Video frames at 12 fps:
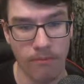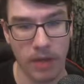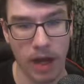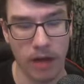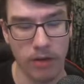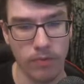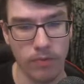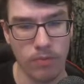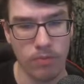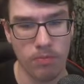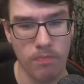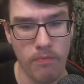I don't...
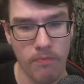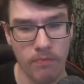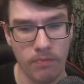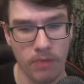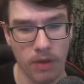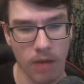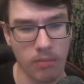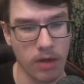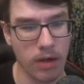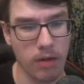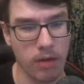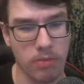I'm
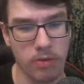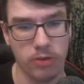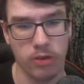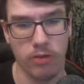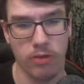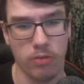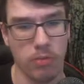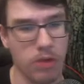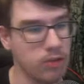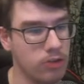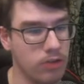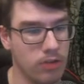not gonna push it too
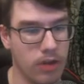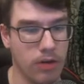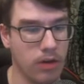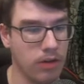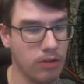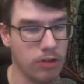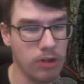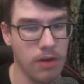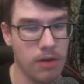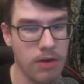much now, actually.